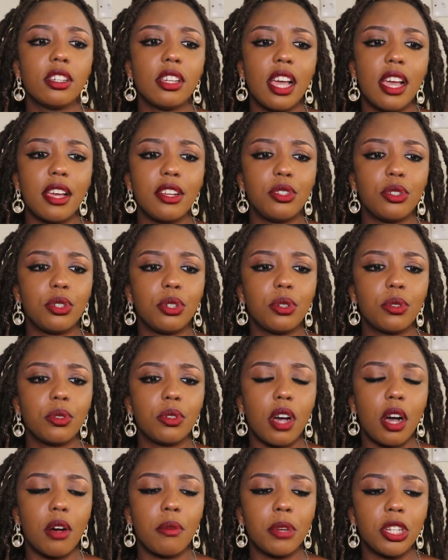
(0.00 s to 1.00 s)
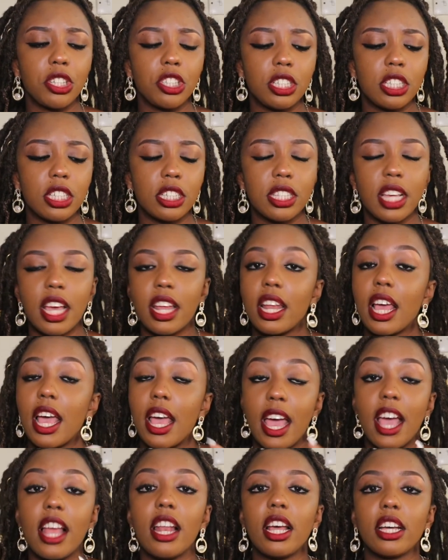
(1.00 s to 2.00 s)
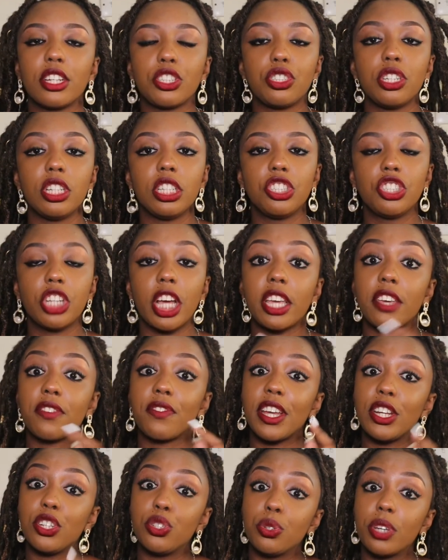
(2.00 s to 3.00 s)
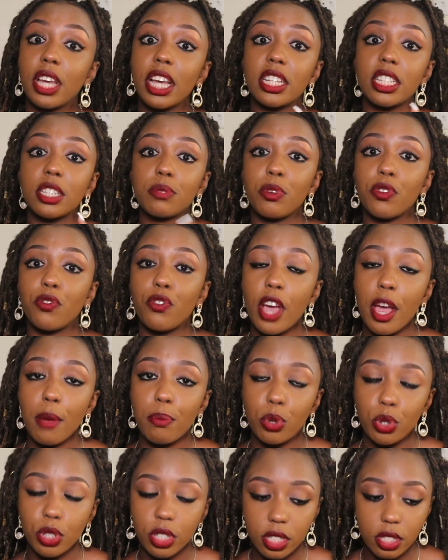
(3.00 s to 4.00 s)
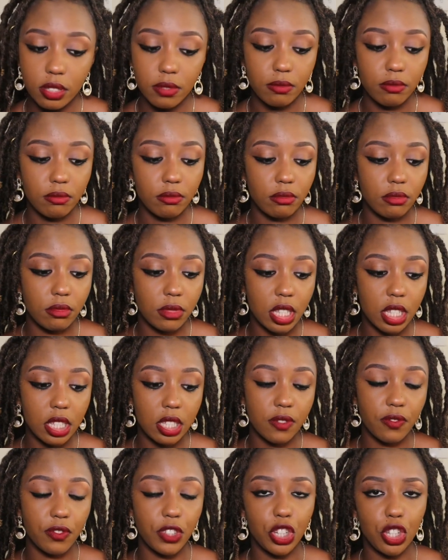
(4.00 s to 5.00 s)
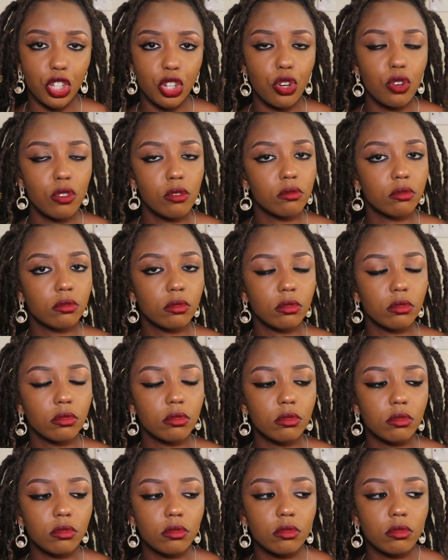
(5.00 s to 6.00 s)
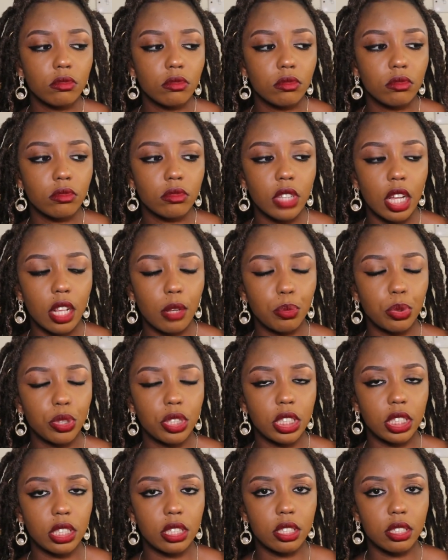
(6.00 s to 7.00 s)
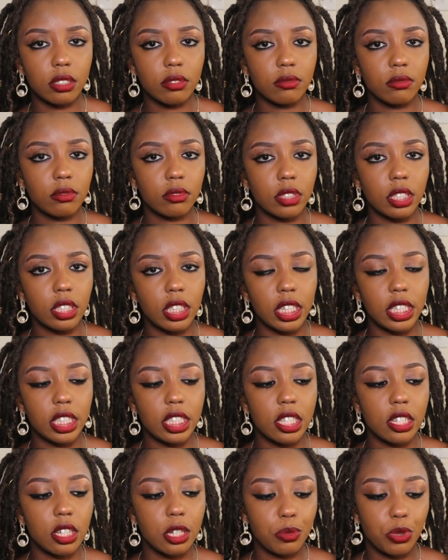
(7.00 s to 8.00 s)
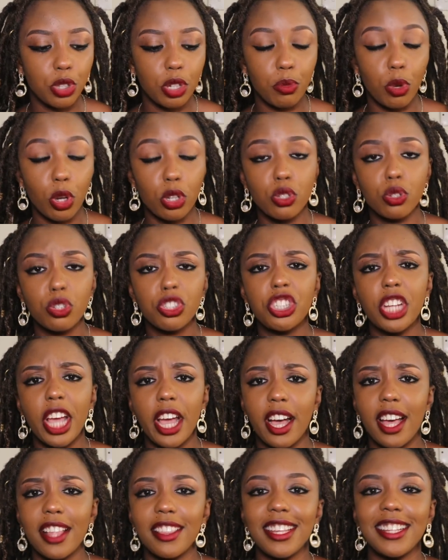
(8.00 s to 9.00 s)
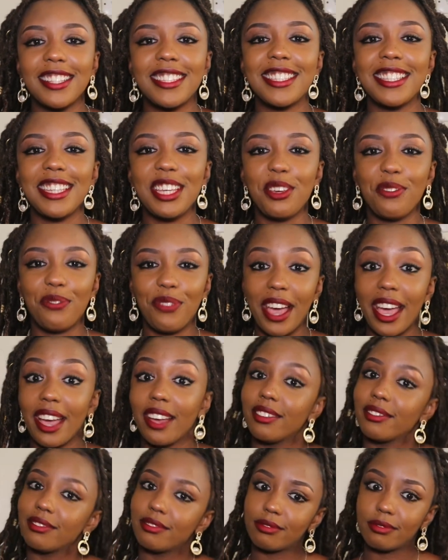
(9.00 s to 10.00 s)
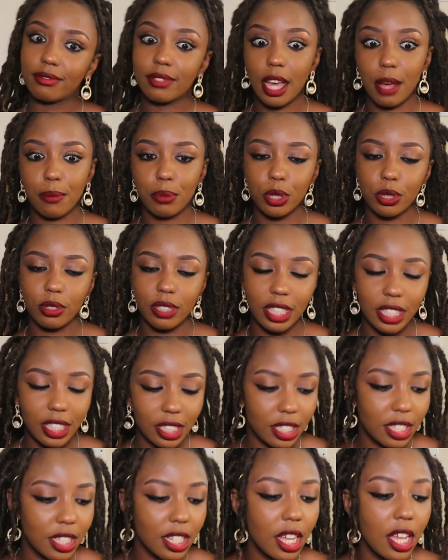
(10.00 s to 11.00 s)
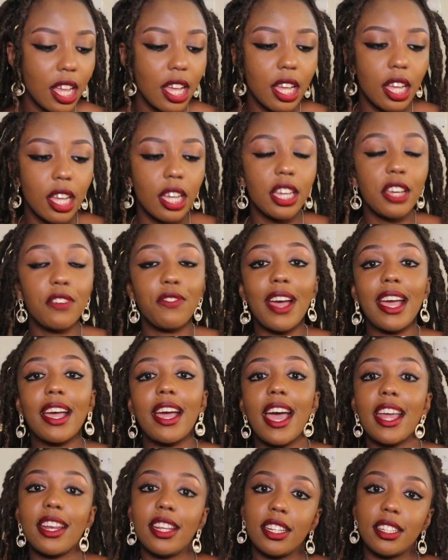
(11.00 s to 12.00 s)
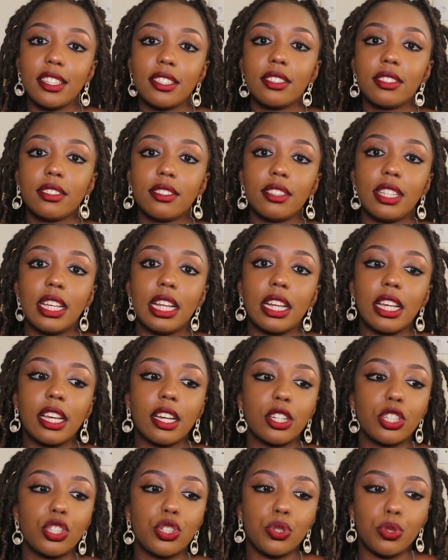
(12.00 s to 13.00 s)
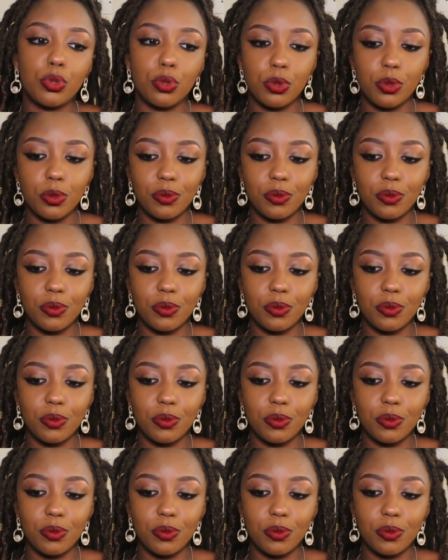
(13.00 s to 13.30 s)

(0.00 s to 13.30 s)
I don't know how much it is. I'll actually check. If I do get it before I upload this video, I'll put it in the description box, so check and then see if I uploaded it, if I added the link to